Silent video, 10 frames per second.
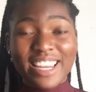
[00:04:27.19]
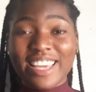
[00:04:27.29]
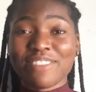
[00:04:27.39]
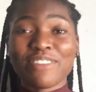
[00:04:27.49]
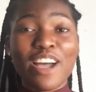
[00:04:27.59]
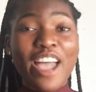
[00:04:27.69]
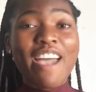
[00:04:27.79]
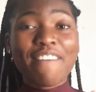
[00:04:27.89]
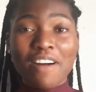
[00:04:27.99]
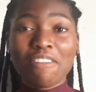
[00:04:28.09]
Like, if I
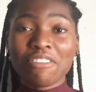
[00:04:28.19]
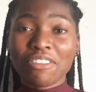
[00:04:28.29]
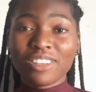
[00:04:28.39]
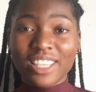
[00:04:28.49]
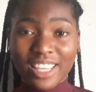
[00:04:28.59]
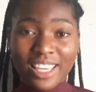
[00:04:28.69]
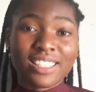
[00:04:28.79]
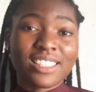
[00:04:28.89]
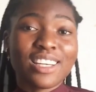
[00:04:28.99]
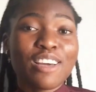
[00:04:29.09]
ever forget,
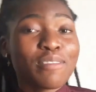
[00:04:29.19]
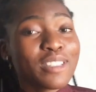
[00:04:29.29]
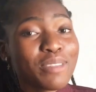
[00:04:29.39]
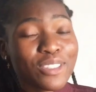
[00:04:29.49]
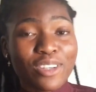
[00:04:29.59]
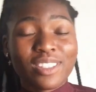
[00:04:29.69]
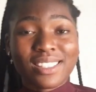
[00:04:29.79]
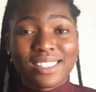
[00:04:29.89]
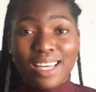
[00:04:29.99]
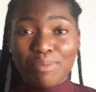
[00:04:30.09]
please make sure you
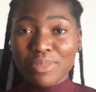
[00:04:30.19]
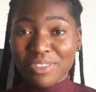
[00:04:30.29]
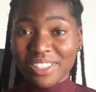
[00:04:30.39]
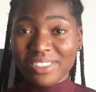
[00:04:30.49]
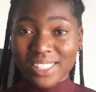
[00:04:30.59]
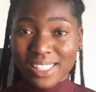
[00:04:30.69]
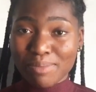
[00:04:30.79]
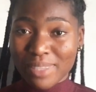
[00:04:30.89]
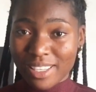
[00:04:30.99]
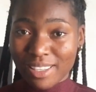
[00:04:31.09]
slap me when you see
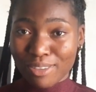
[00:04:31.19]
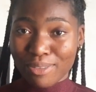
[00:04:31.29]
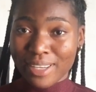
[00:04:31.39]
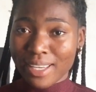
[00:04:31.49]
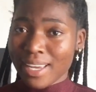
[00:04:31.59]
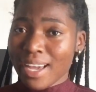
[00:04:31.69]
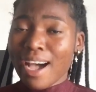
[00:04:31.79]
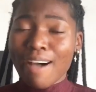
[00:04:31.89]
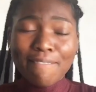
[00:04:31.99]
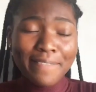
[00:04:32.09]
me.
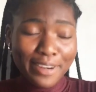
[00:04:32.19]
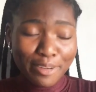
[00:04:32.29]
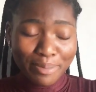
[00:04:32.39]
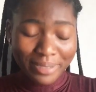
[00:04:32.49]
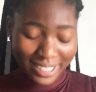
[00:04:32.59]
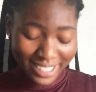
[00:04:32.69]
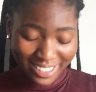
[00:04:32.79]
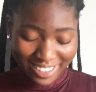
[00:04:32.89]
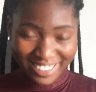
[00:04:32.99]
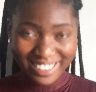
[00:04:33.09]
I'm very
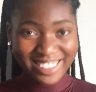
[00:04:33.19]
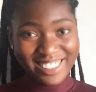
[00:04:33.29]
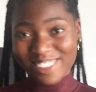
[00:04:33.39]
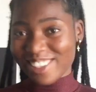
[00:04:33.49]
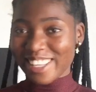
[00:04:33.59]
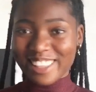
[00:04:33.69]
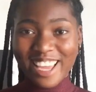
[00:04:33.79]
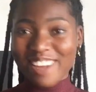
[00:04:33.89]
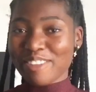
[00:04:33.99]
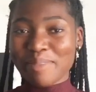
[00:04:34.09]
pretty. So like,
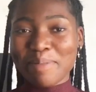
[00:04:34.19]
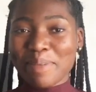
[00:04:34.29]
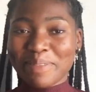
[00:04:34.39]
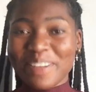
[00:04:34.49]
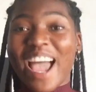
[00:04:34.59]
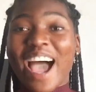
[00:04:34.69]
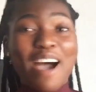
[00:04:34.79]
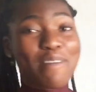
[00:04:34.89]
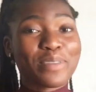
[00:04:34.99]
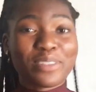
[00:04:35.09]
I remember
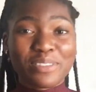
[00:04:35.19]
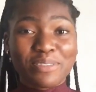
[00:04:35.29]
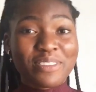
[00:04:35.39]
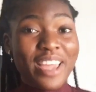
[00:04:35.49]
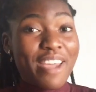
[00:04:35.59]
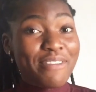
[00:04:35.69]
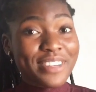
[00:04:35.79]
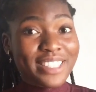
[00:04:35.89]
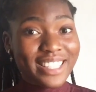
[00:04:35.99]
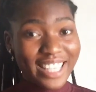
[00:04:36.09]
I'm beautiful
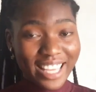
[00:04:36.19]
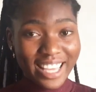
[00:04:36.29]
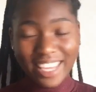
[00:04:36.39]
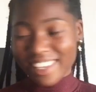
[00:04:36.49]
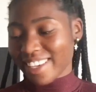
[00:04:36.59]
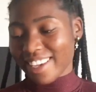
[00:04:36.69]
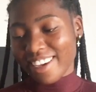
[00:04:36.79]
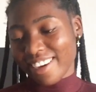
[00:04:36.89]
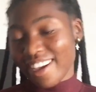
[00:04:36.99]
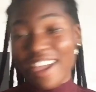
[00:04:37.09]
every day.
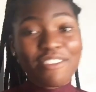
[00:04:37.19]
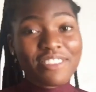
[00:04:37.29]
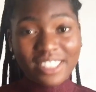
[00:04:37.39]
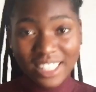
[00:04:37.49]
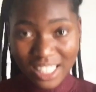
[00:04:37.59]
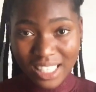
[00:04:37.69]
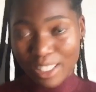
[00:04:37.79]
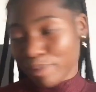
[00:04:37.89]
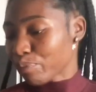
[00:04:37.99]
Yeah, every day.